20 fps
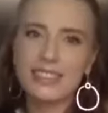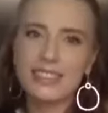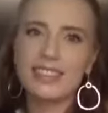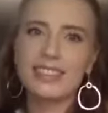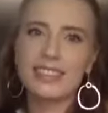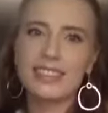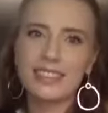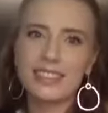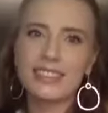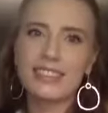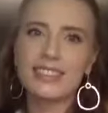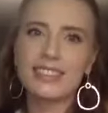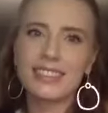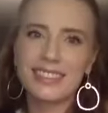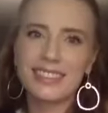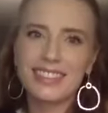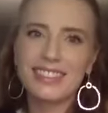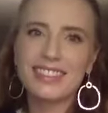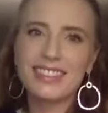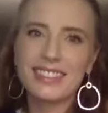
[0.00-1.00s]
Let me just
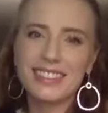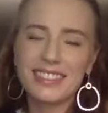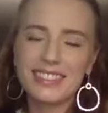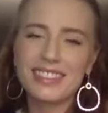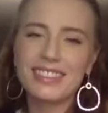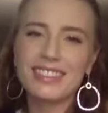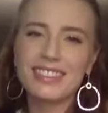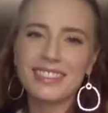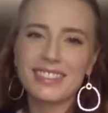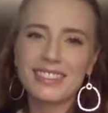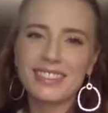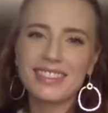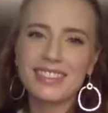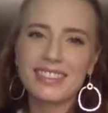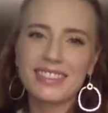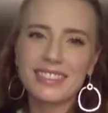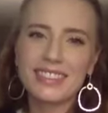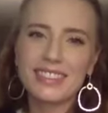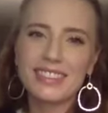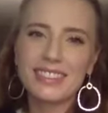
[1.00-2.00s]
say Marlene answered
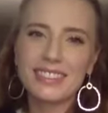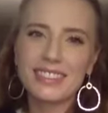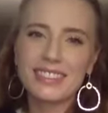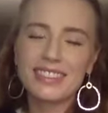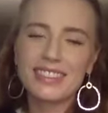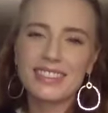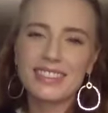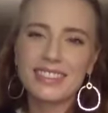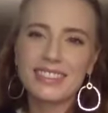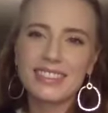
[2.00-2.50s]
her own question.